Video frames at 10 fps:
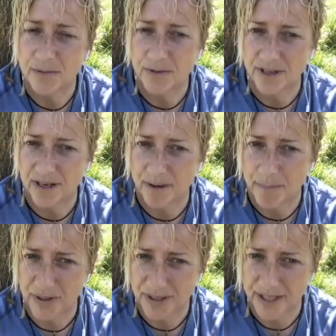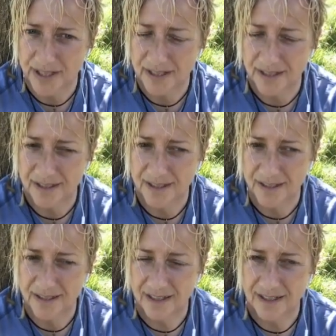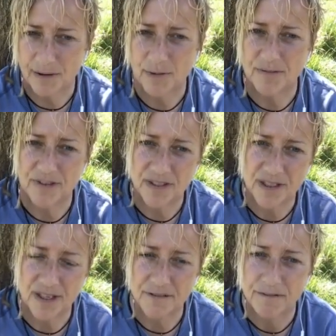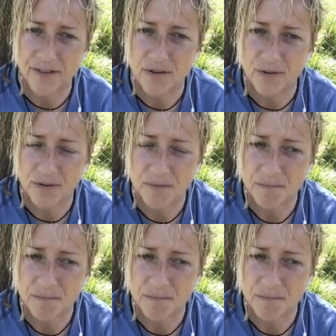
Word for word: within our body that we physically feel